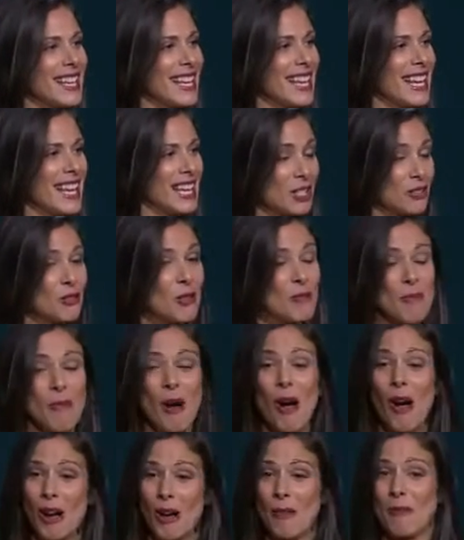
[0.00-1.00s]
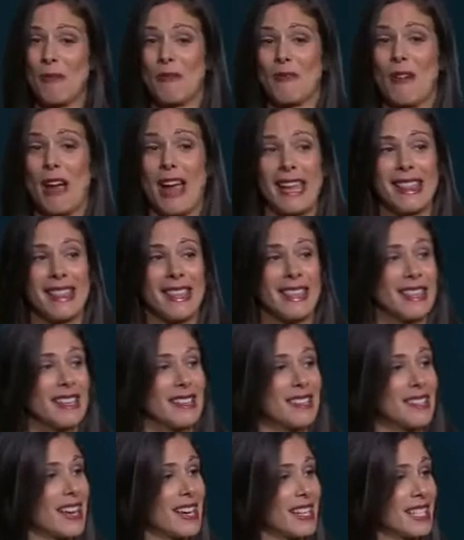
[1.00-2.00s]
It's remarkable, right, that
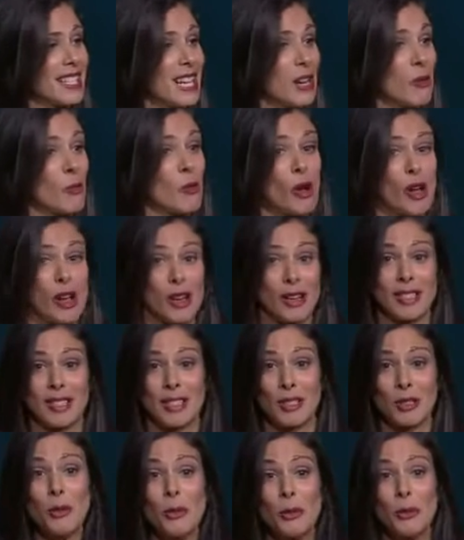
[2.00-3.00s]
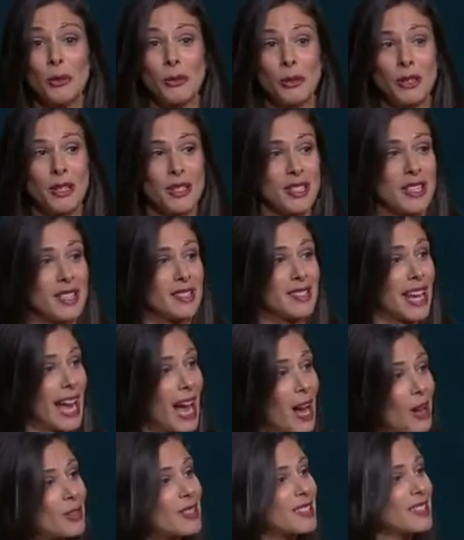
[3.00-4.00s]
this idea works at all, because it's
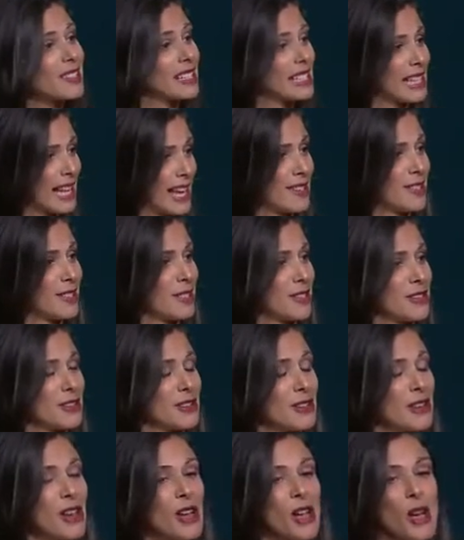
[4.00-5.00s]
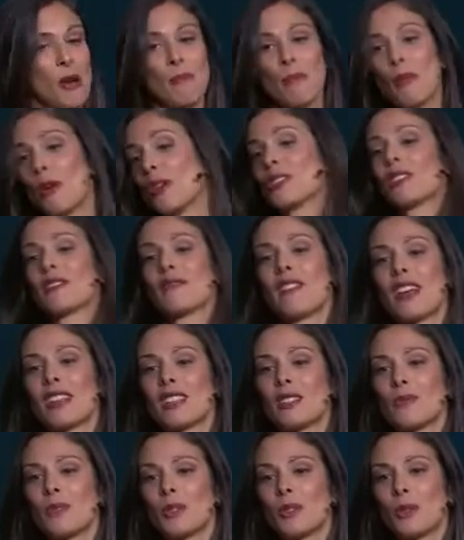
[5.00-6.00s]
counter to the lesson most of
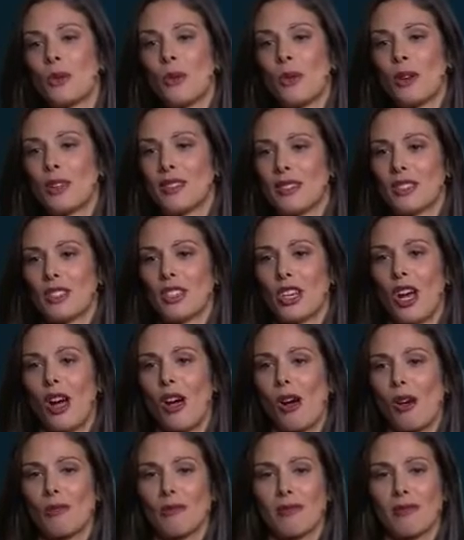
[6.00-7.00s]
us were taught as a child.